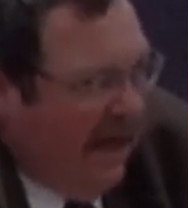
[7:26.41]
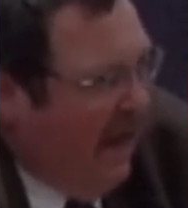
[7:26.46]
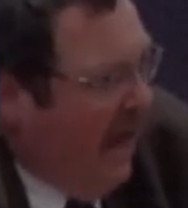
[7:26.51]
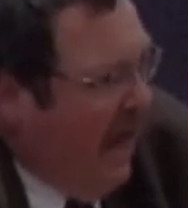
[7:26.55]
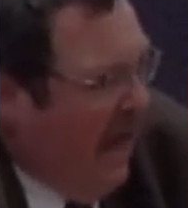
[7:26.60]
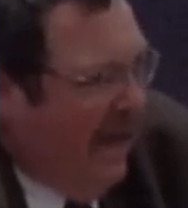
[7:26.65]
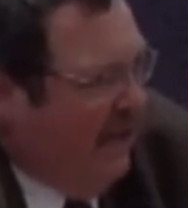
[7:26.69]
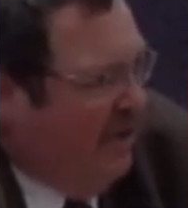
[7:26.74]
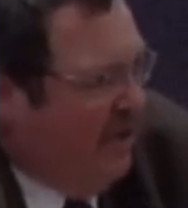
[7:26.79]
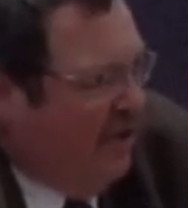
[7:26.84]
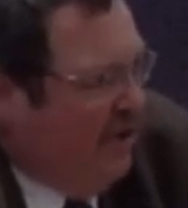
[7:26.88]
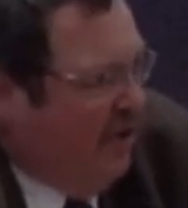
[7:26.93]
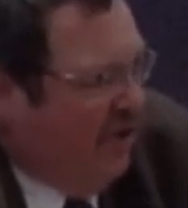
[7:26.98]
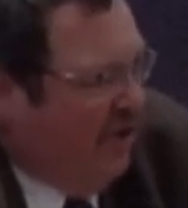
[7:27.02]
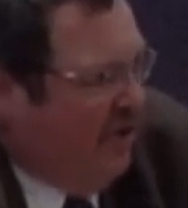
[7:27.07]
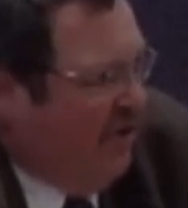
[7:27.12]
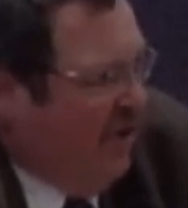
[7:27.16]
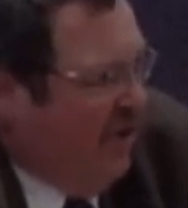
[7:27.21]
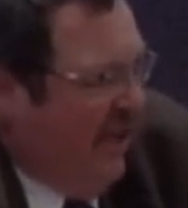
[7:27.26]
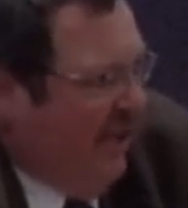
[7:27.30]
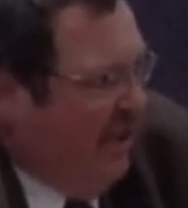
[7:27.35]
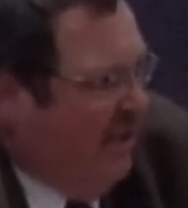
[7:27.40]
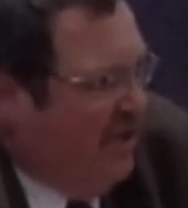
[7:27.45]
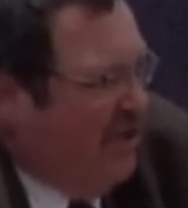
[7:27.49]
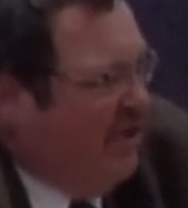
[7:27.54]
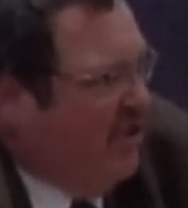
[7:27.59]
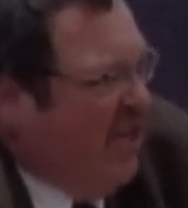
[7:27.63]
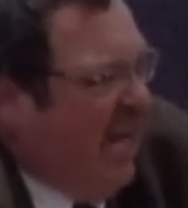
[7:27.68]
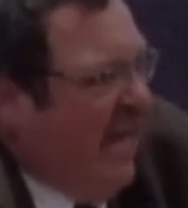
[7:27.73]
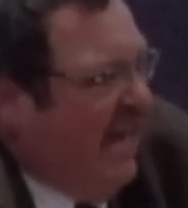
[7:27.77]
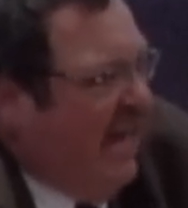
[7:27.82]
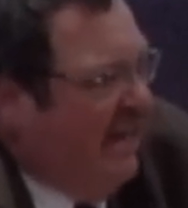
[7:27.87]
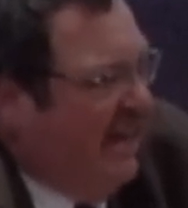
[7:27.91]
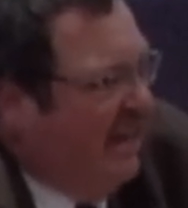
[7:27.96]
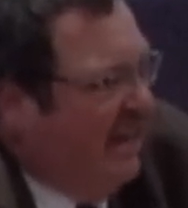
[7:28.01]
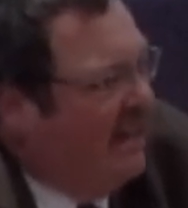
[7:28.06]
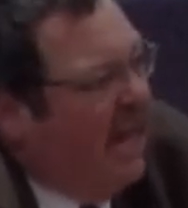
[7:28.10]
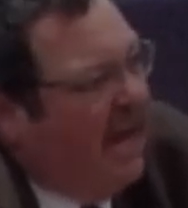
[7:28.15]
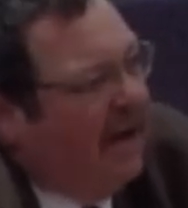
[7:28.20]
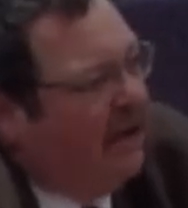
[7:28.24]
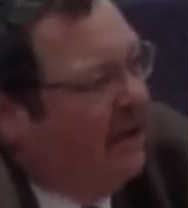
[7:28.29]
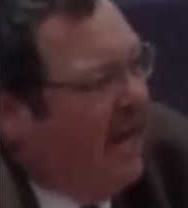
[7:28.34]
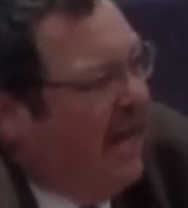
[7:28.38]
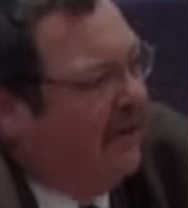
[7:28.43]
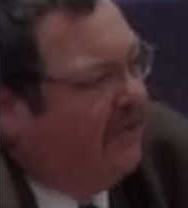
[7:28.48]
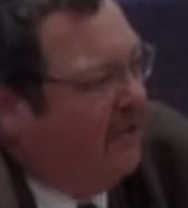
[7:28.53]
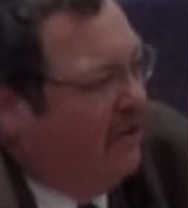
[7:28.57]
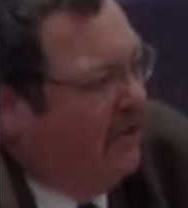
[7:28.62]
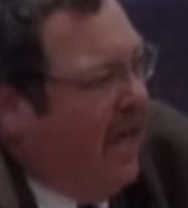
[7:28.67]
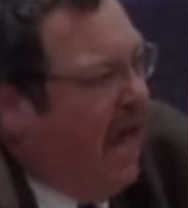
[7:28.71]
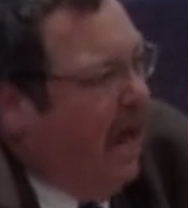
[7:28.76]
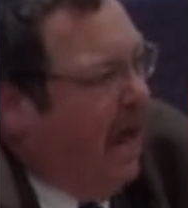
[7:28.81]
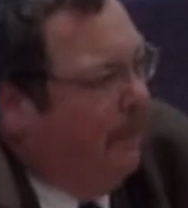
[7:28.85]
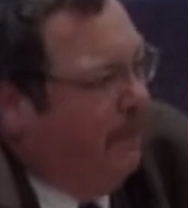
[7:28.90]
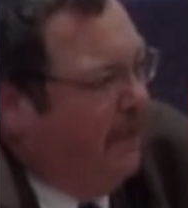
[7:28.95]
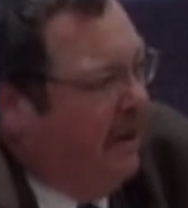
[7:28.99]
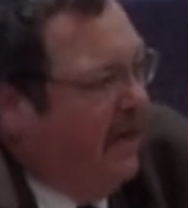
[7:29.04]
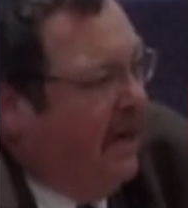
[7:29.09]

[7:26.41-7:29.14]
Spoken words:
It's just insane that could actually happen.